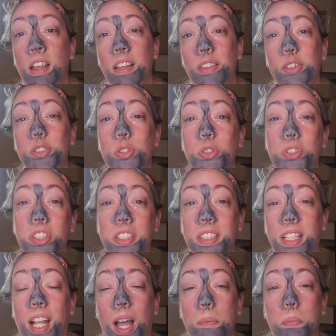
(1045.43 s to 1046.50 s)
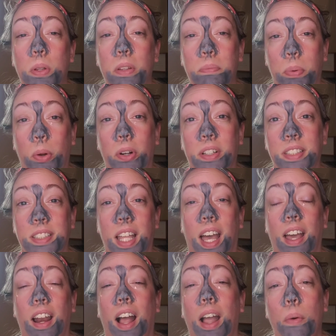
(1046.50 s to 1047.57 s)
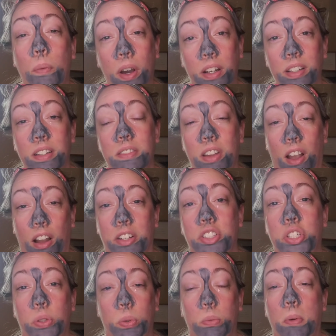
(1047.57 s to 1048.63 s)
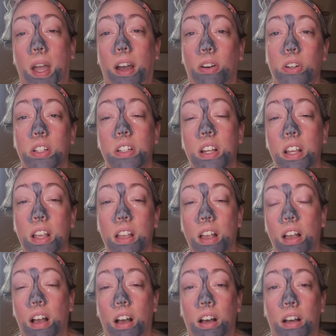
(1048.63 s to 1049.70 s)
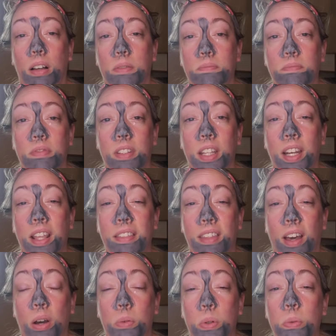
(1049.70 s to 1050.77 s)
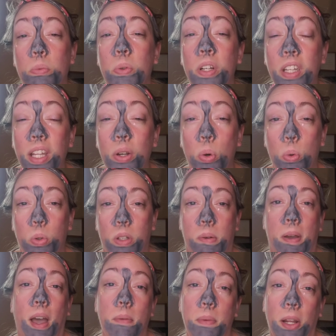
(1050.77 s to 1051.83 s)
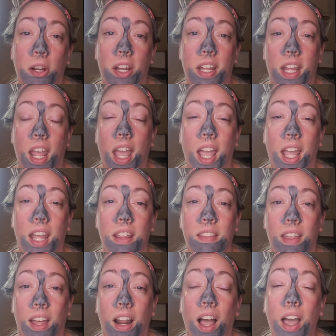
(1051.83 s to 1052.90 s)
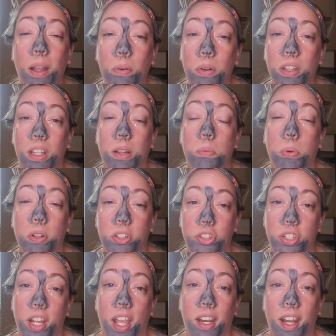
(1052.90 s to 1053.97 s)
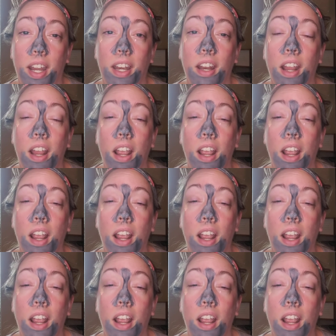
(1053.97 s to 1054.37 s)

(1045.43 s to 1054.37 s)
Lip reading: those are just a couple of perks that I wanted to talk to you about, that I thought were really cool about Mary Kay, that I really appreciated.